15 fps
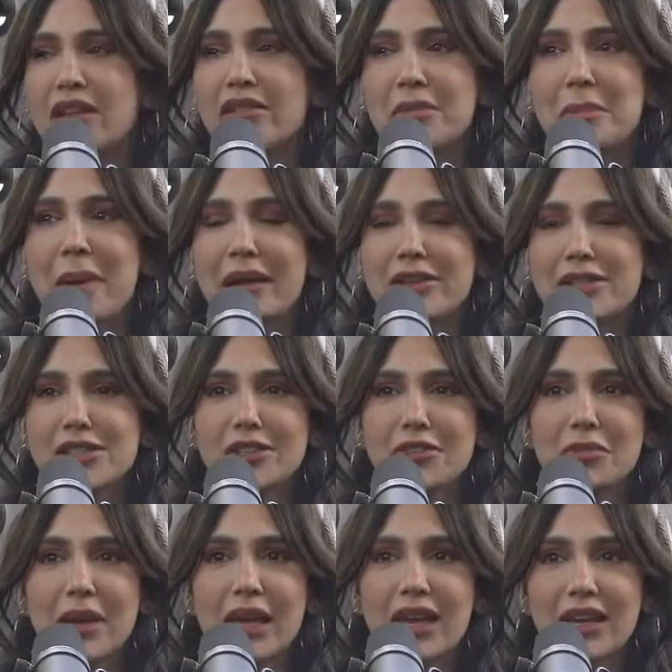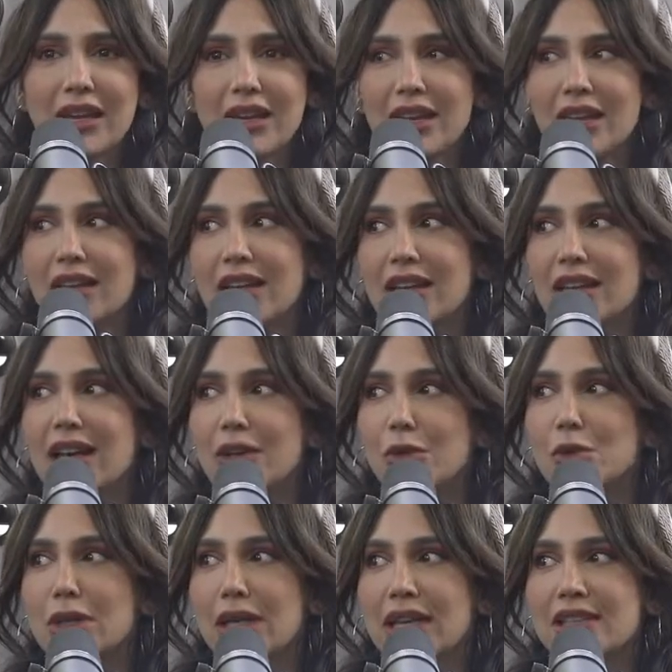They're embarrassed of me. Like
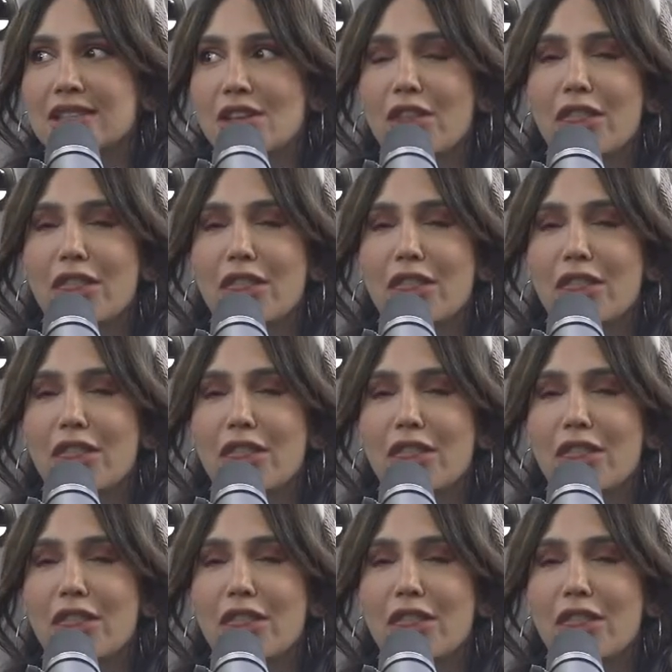all kids